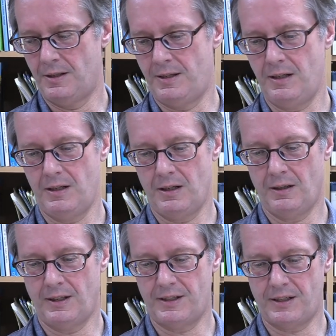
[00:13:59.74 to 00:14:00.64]
Then,
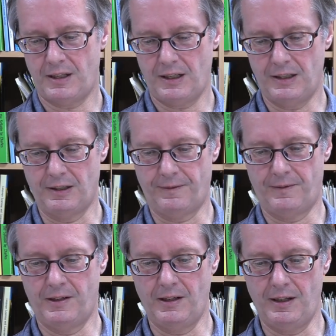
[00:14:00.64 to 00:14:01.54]
let's say you've
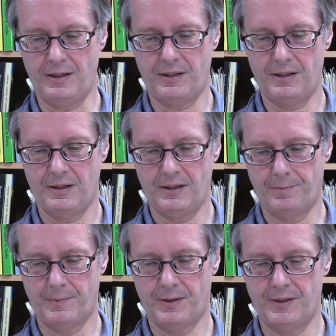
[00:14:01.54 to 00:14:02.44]
got
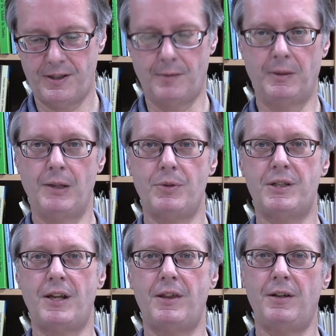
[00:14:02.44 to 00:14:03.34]
some linguistic